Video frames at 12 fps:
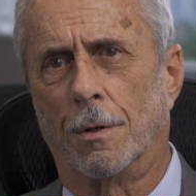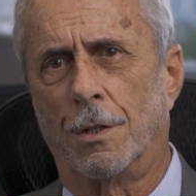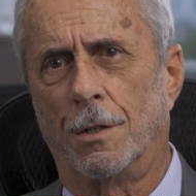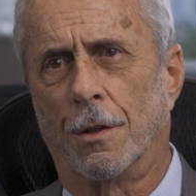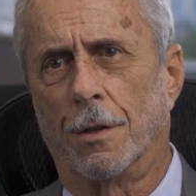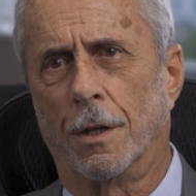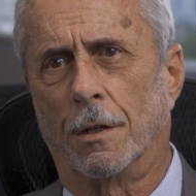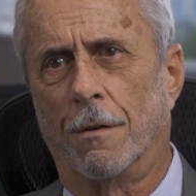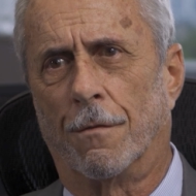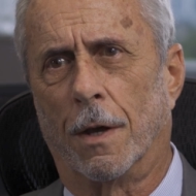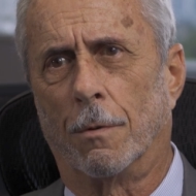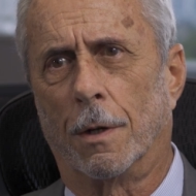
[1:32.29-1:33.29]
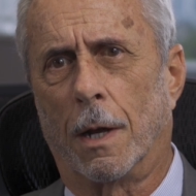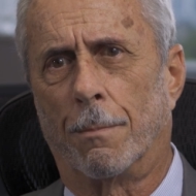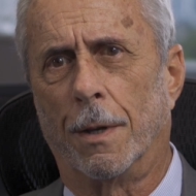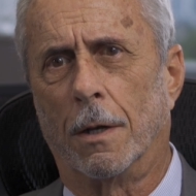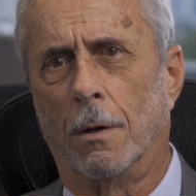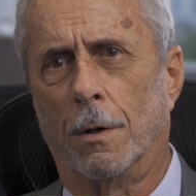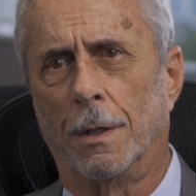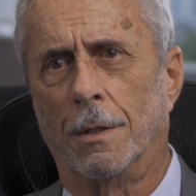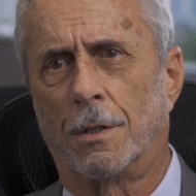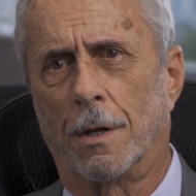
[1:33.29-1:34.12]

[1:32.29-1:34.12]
reason to think the Fed will not be going